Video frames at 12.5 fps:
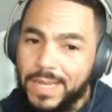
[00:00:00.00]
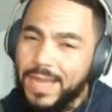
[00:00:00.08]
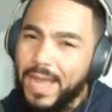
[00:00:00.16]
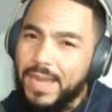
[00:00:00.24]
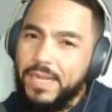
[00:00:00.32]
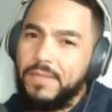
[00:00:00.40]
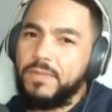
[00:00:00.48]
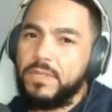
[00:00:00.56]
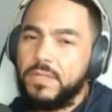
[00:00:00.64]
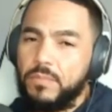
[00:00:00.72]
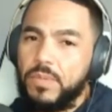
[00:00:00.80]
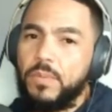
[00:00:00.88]
and even
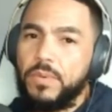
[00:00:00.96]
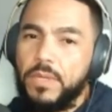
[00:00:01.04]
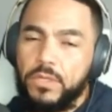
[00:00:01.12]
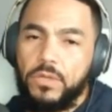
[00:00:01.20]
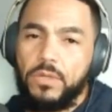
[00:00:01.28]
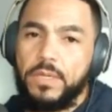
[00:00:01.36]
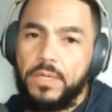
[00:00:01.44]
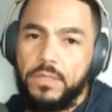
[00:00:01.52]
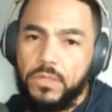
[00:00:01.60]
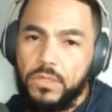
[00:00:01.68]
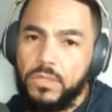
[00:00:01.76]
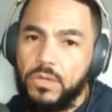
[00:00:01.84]
to the people that you're looking
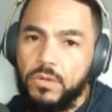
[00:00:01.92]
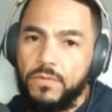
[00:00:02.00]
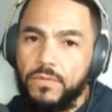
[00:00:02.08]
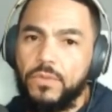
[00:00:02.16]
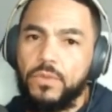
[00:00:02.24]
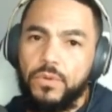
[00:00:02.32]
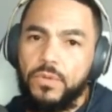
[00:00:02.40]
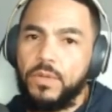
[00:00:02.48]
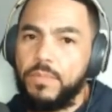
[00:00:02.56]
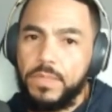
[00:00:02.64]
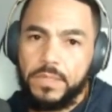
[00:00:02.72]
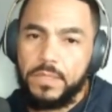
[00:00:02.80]
to serve through
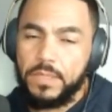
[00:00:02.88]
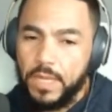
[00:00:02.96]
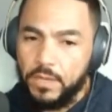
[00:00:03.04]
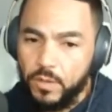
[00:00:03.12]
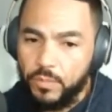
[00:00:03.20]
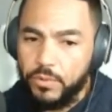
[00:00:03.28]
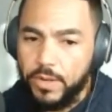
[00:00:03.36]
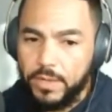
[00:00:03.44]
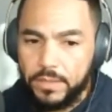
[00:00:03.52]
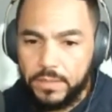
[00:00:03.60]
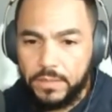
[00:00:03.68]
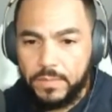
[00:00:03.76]
your business and your
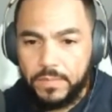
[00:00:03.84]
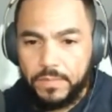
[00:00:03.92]
products.